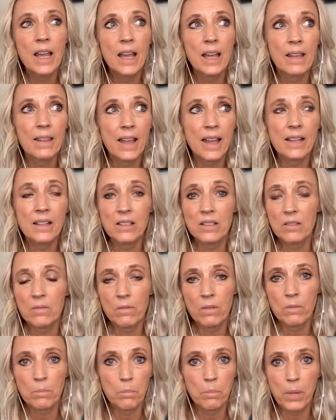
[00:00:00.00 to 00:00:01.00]
And that is
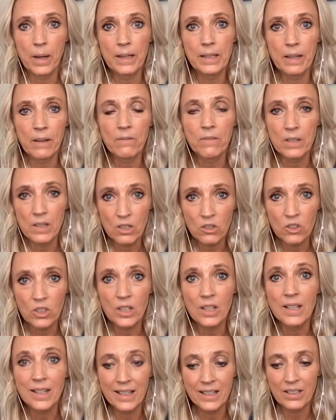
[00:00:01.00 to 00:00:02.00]
by
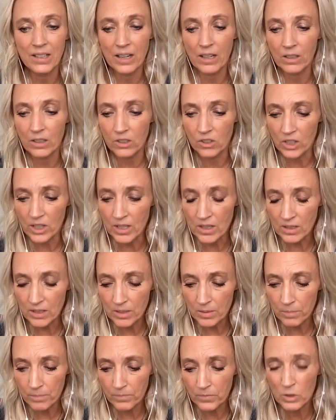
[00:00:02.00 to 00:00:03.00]
definition intelligence.
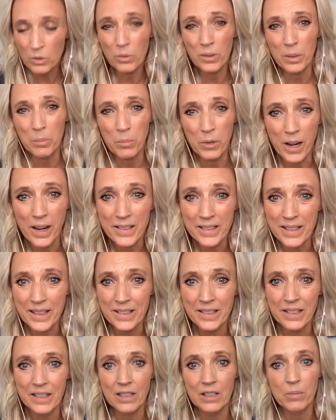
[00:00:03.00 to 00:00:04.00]
It's really
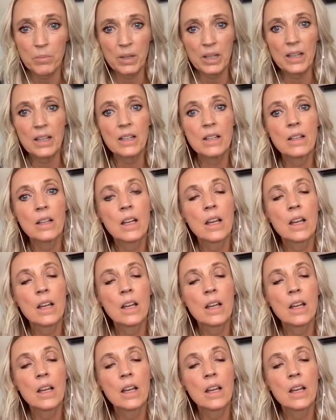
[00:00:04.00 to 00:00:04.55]
processing speed.